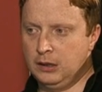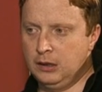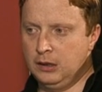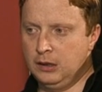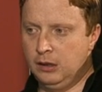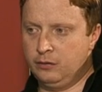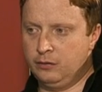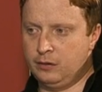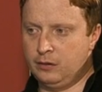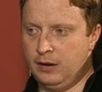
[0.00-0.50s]

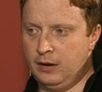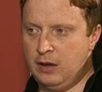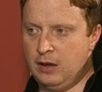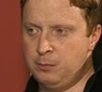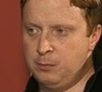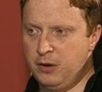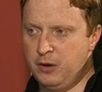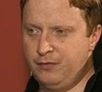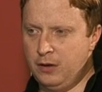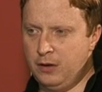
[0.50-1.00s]
So that
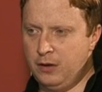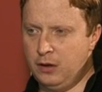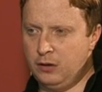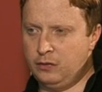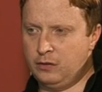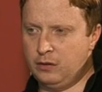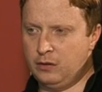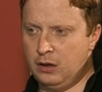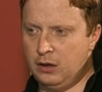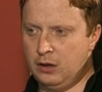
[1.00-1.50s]
was my
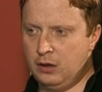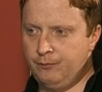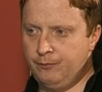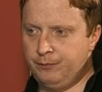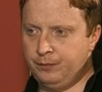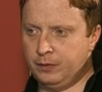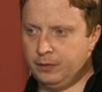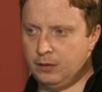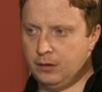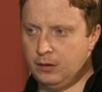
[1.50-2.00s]
first,
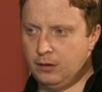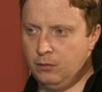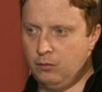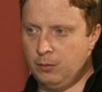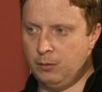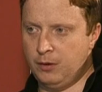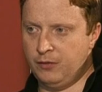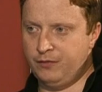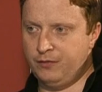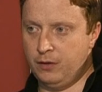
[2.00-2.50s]
one
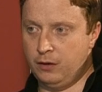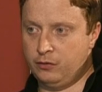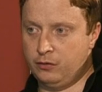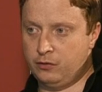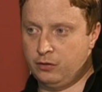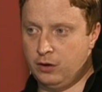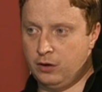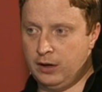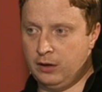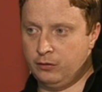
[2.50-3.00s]
of my first
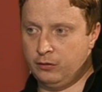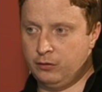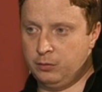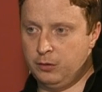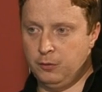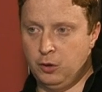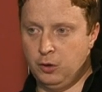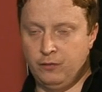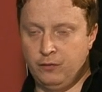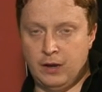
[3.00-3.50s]
tryouts with
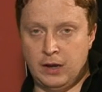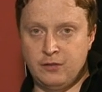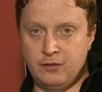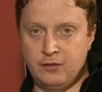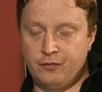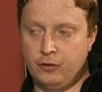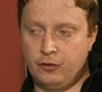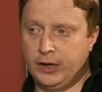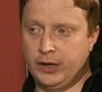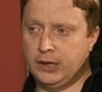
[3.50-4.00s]
the move
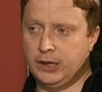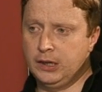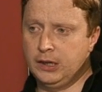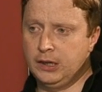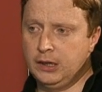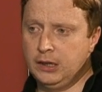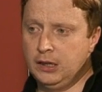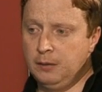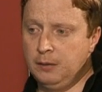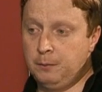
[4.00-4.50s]
a3.
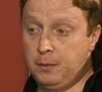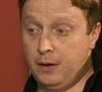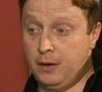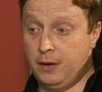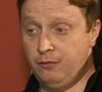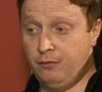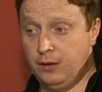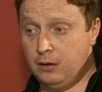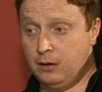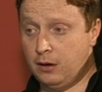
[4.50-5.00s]
But
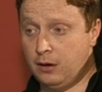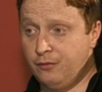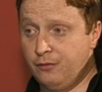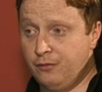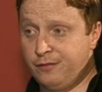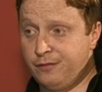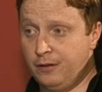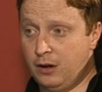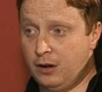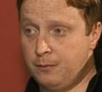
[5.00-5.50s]
if we go
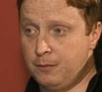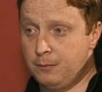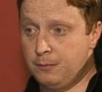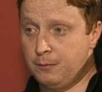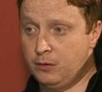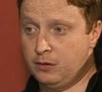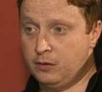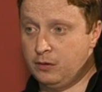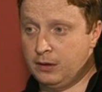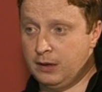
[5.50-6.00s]
through the open
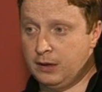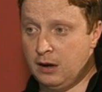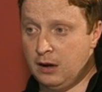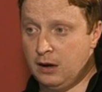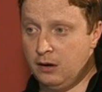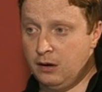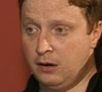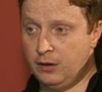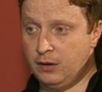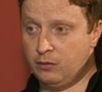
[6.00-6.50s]
moves again, I
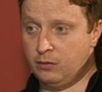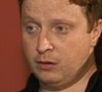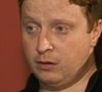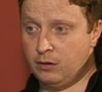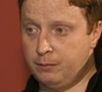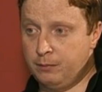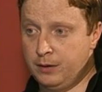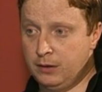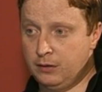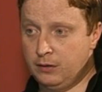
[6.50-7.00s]
don't think it's a
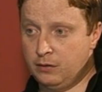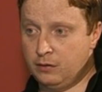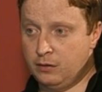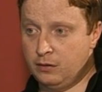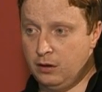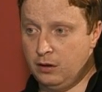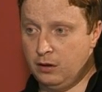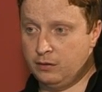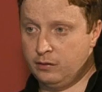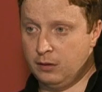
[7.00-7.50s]
complete
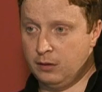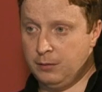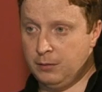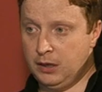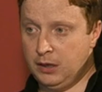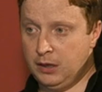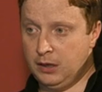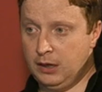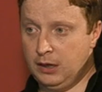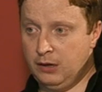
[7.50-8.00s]
disaster. I
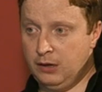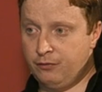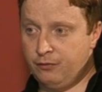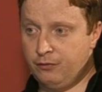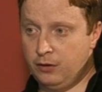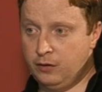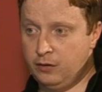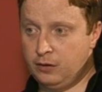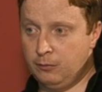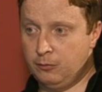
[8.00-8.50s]
mean,
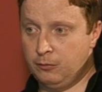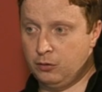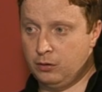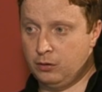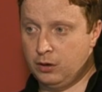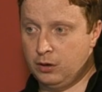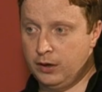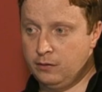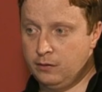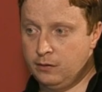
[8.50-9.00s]
e3 seemed all
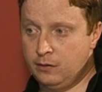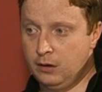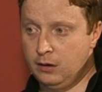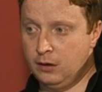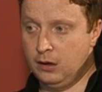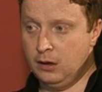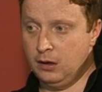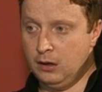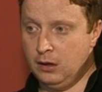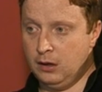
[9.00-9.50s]
right.
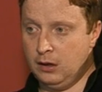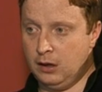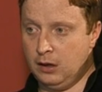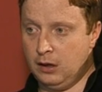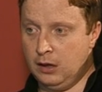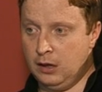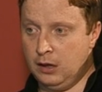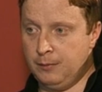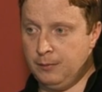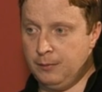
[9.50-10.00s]

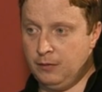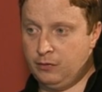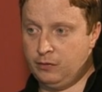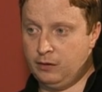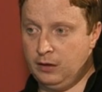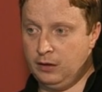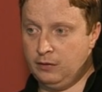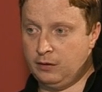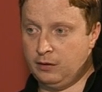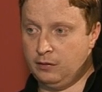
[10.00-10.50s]
If
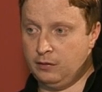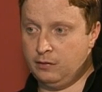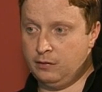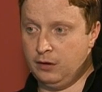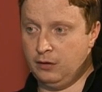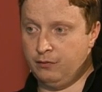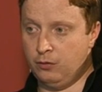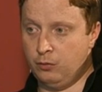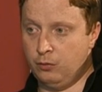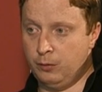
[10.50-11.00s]
c takes
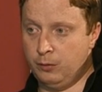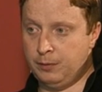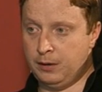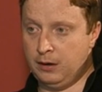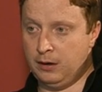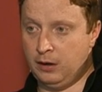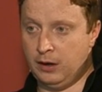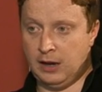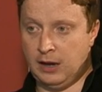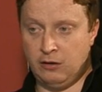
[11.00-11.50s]
d4, we
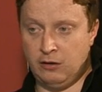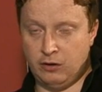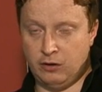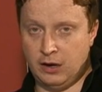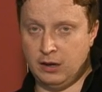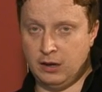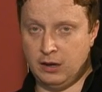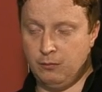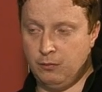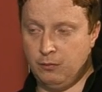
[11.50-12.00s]
play like
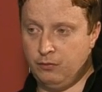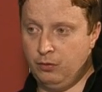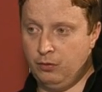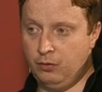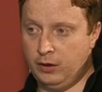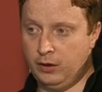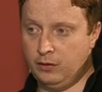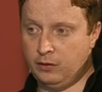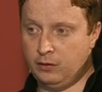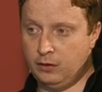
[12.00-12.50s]
Adrakin with
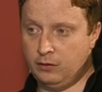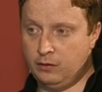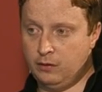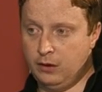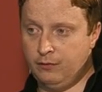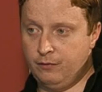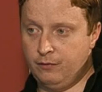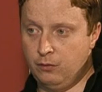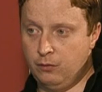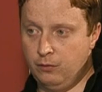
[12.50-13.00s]
knight takes
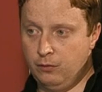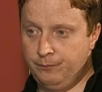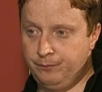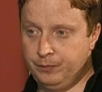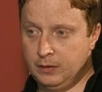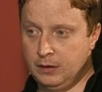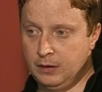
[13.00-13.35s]
d4.